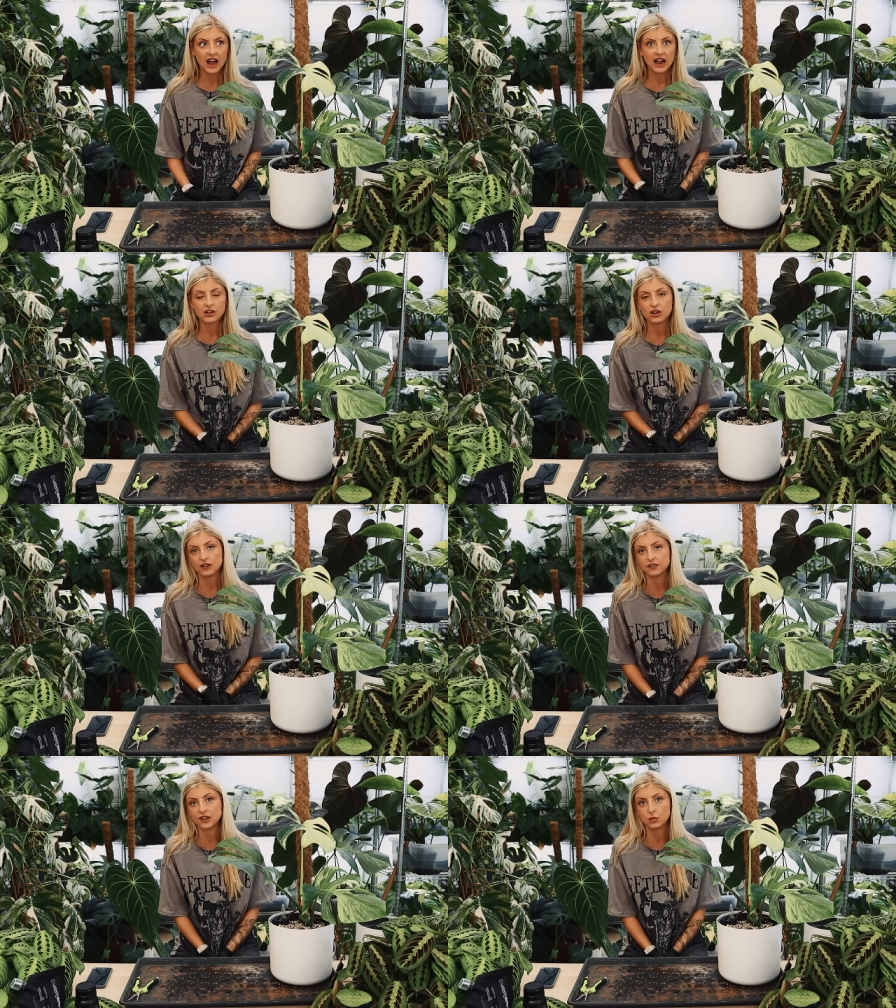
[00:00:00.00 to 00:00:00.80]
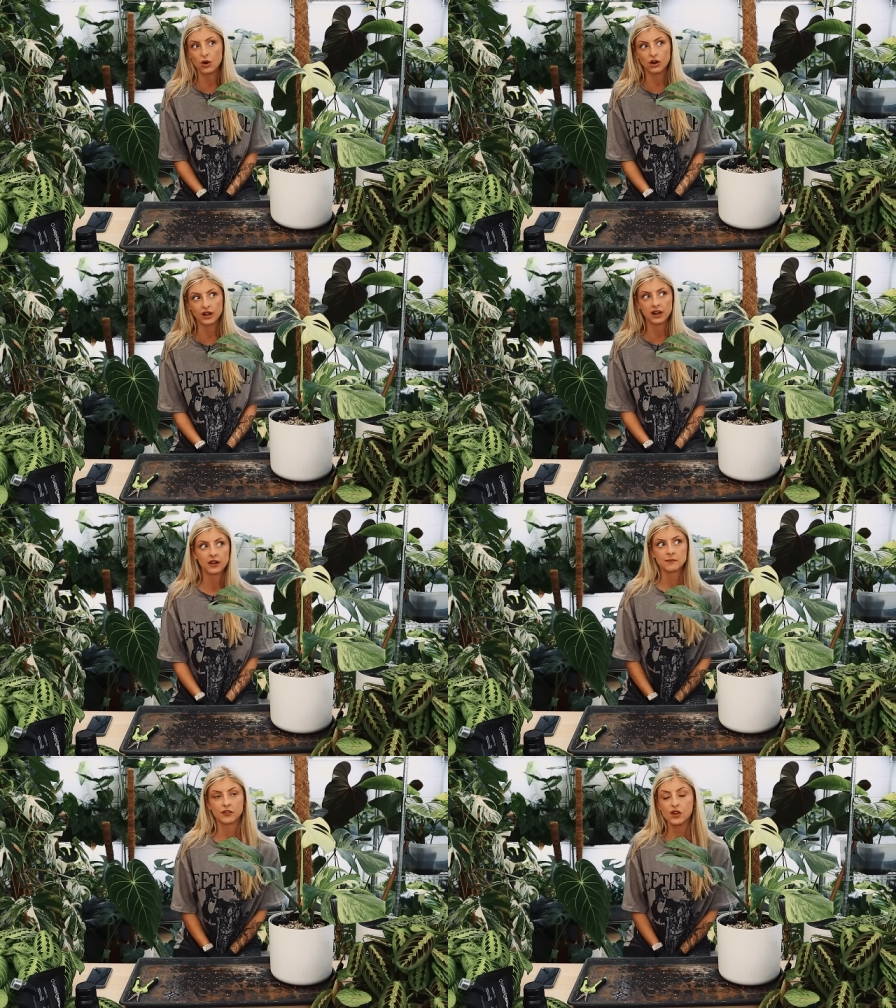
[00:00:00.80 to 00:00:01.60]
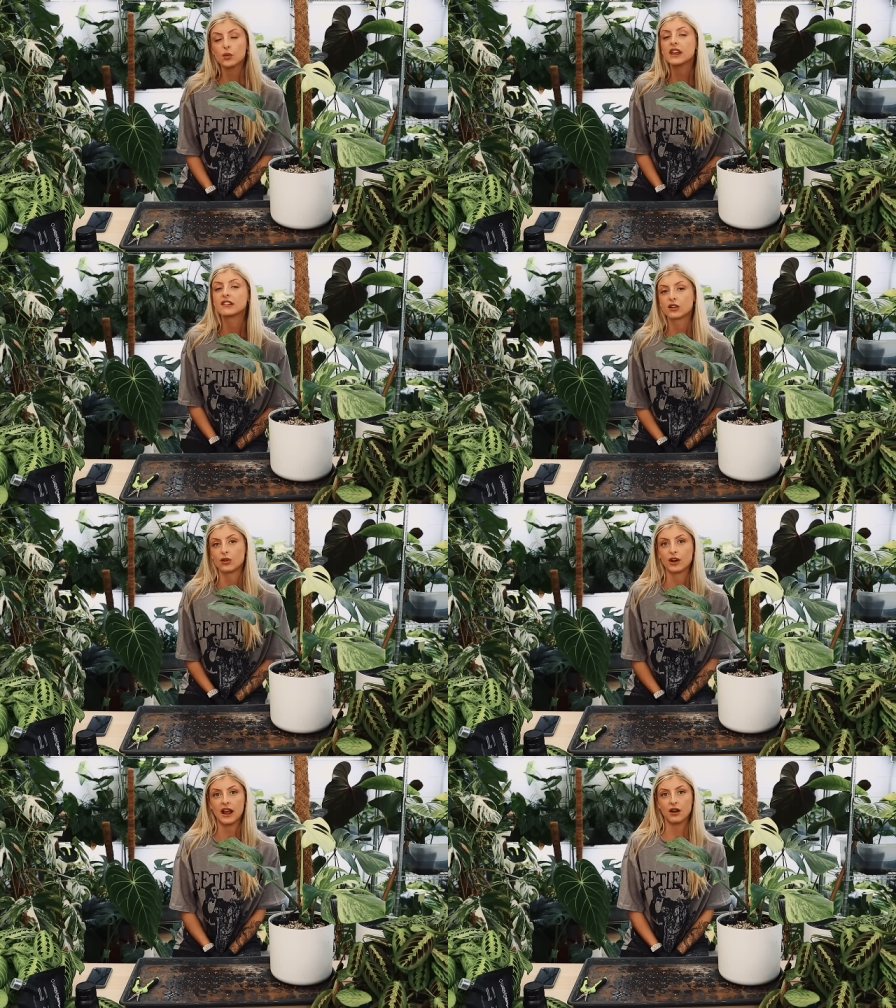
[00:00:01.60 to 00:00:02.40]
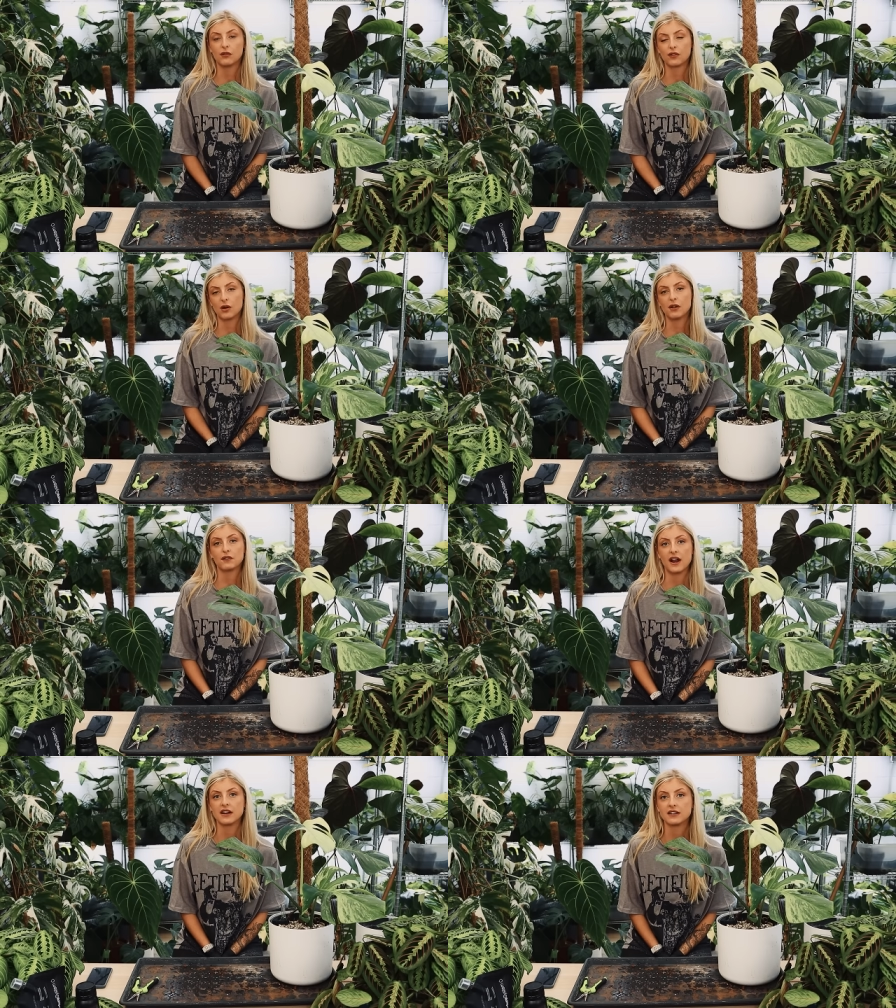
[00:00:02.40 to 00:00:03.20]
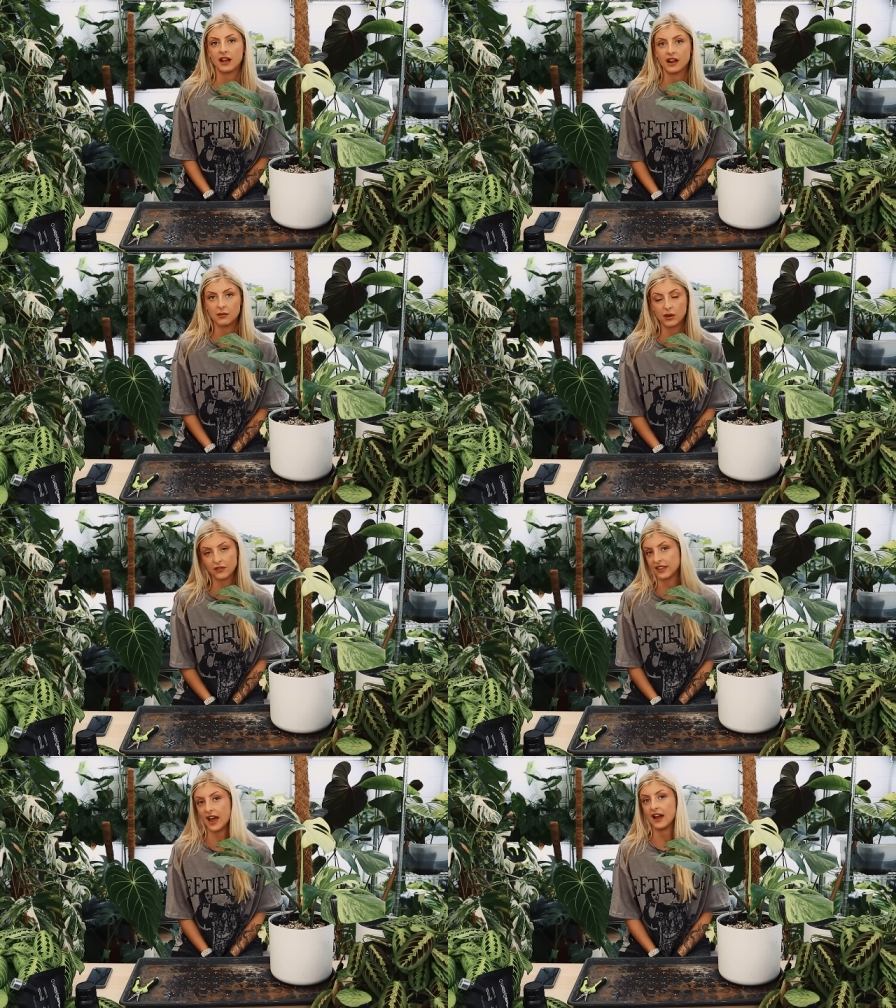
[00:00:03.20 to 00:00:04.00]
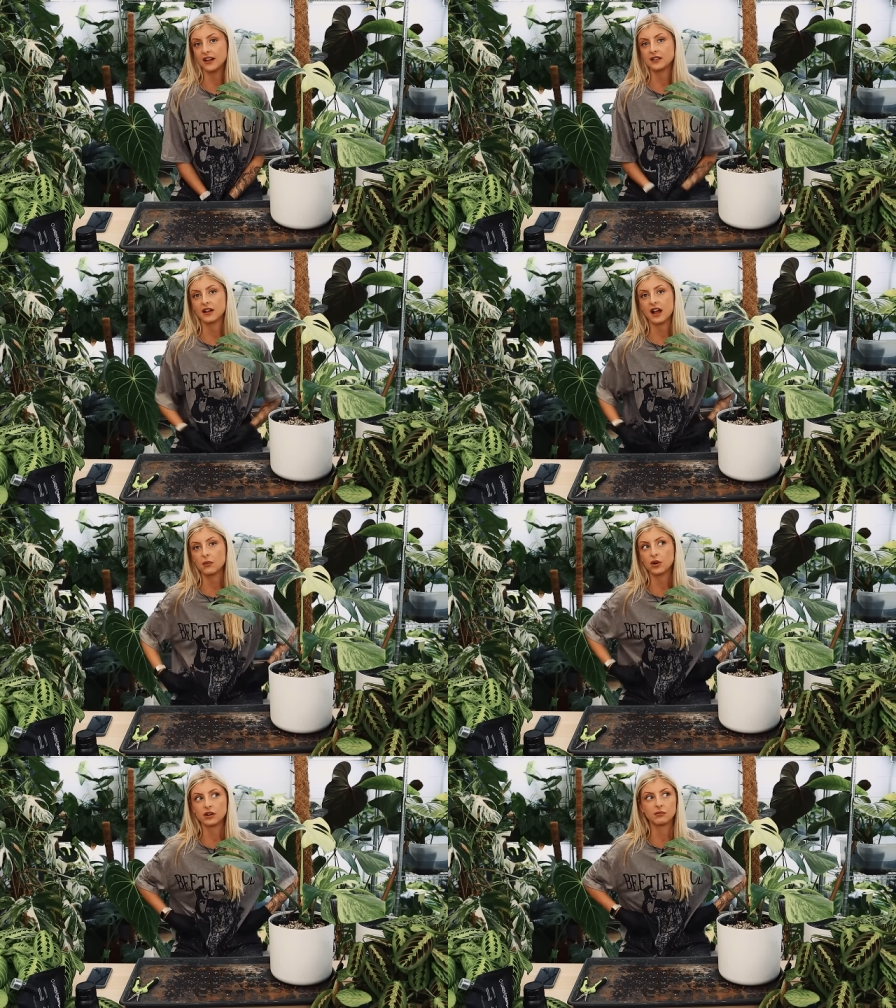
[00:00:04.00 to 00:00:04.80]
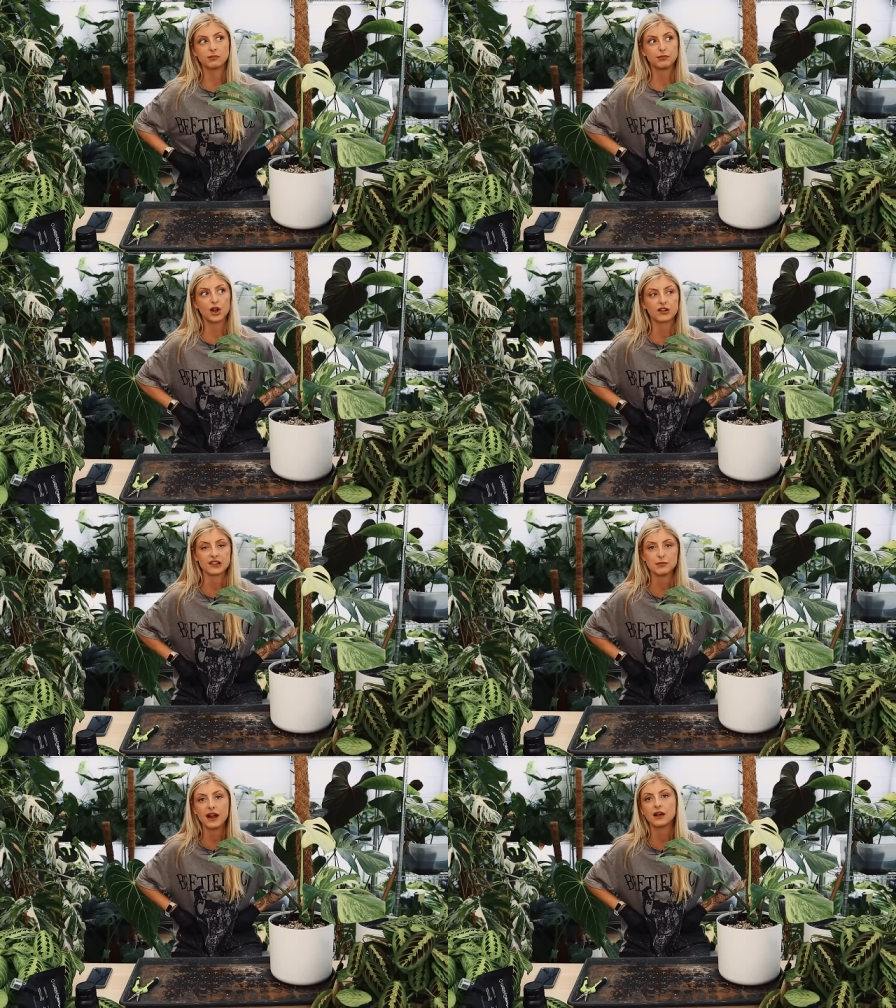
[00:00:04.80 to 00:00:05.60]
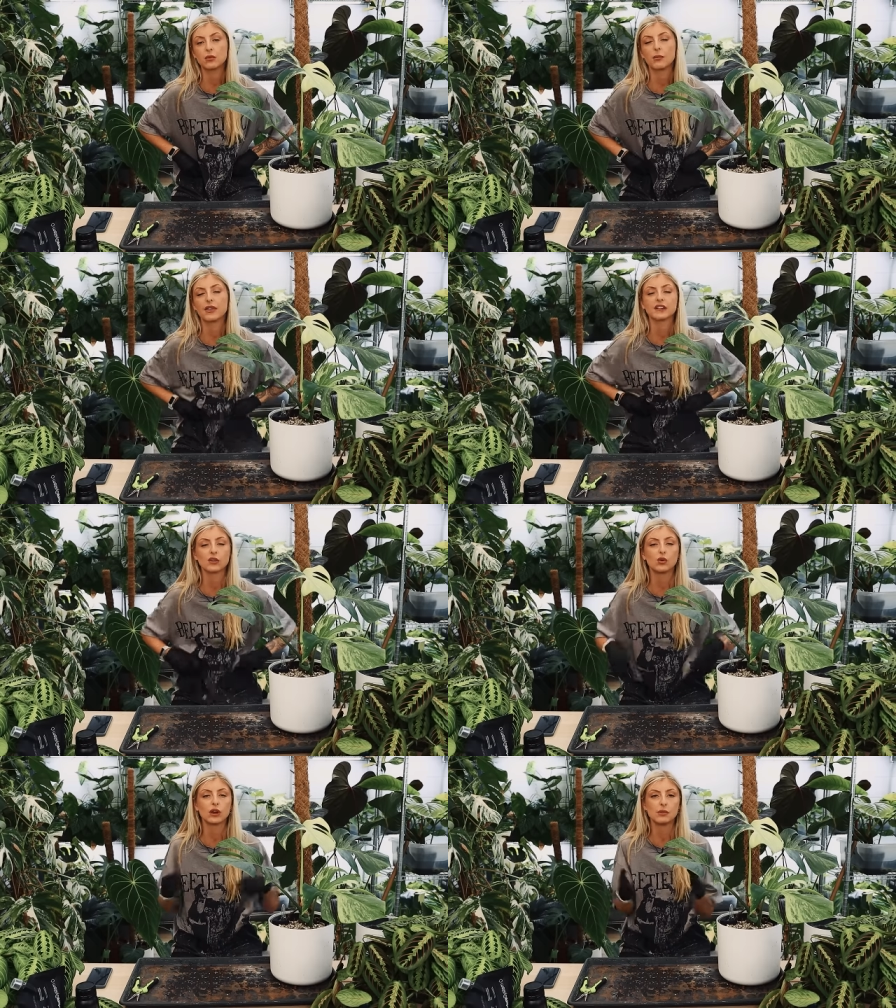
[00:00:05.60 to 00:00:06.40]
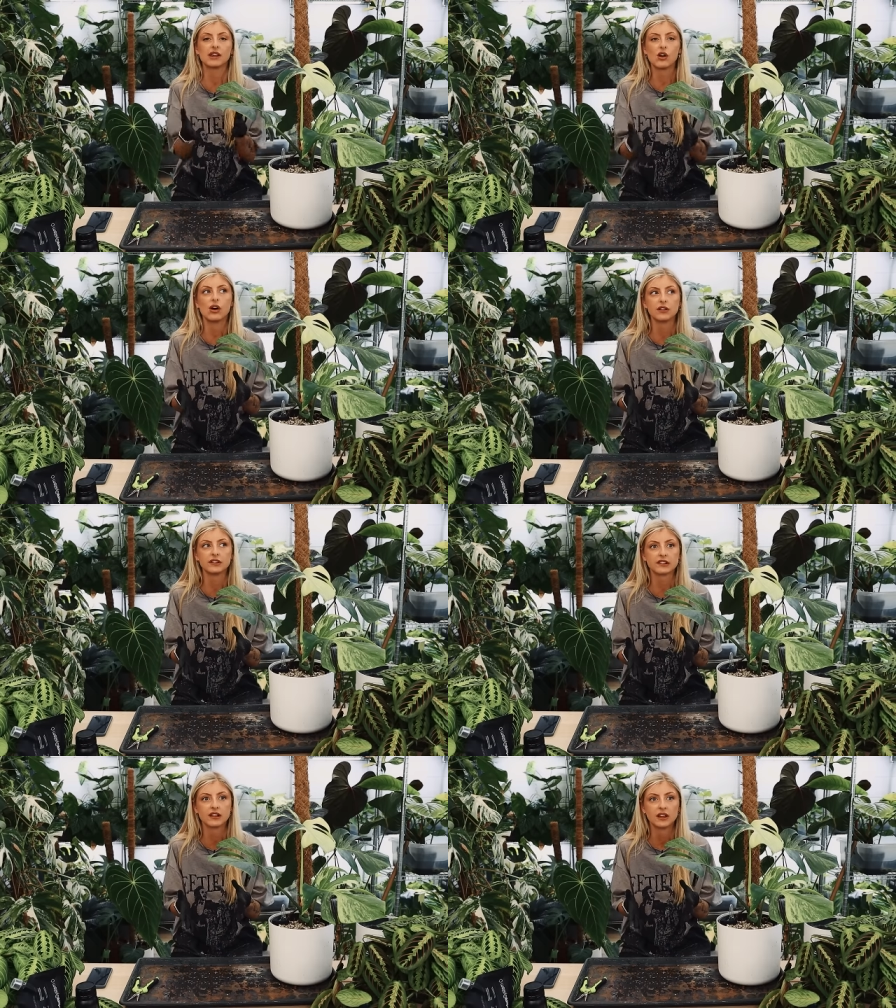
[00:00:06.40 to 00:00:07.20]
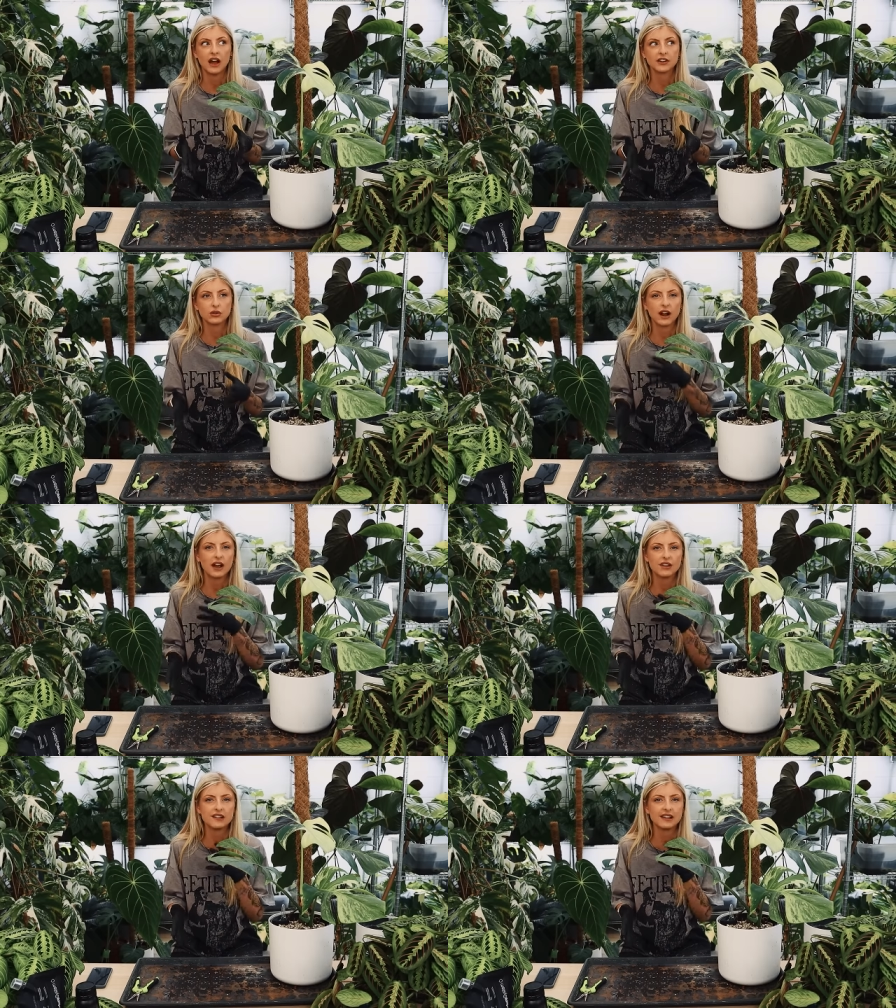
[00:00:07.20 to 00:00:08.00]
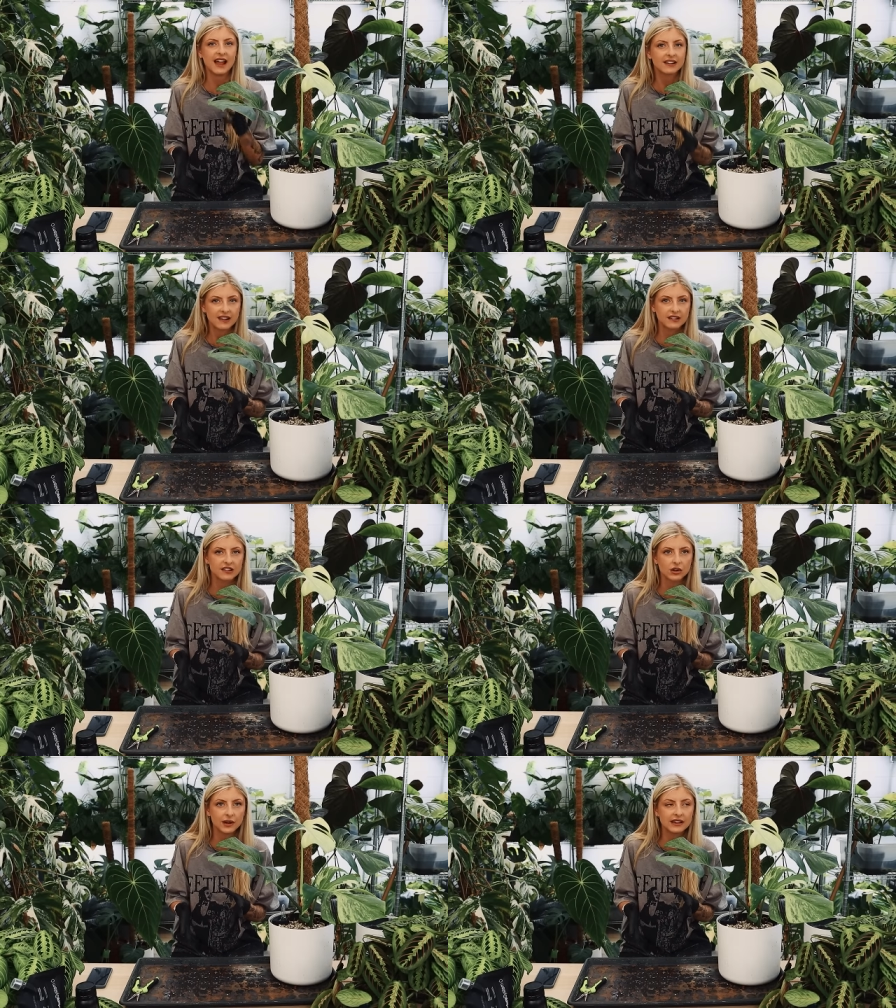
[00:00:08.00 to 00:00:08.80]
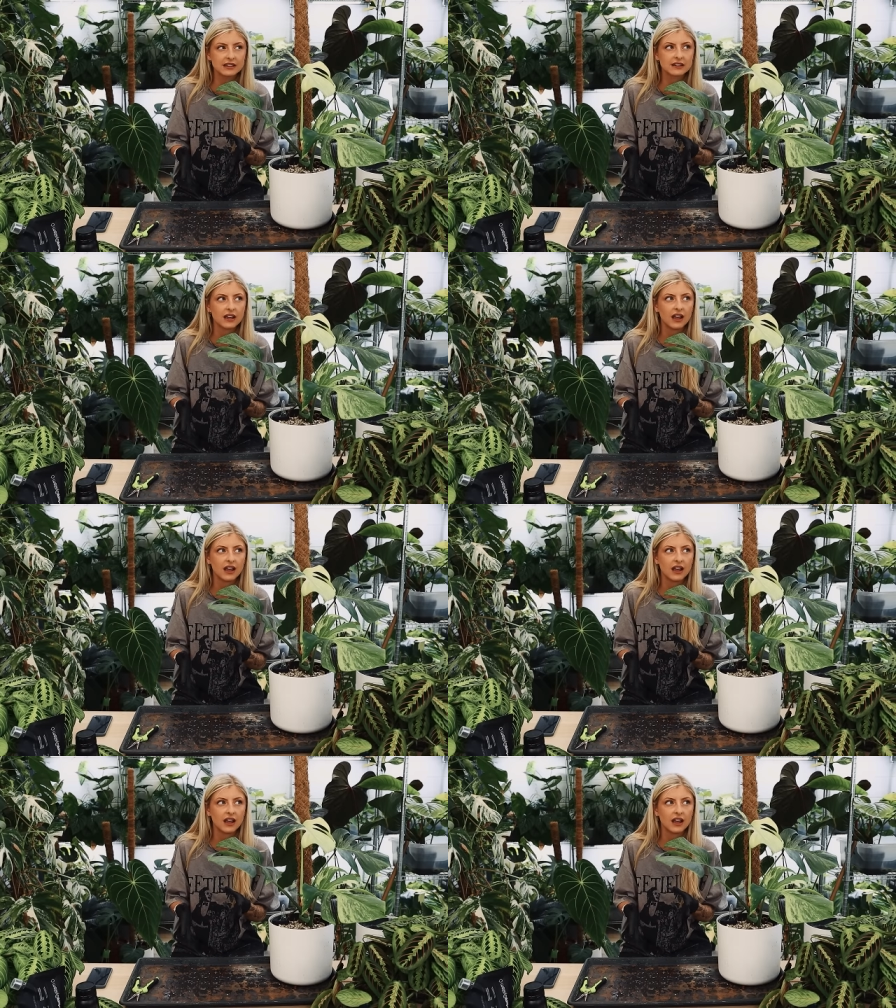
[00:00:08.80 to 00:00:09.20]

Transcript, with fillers: I got gifted one a few weeks ago now from a friend and I'm loving that. I wouldn't personally buy one, but that's only because I don't have easy access to it.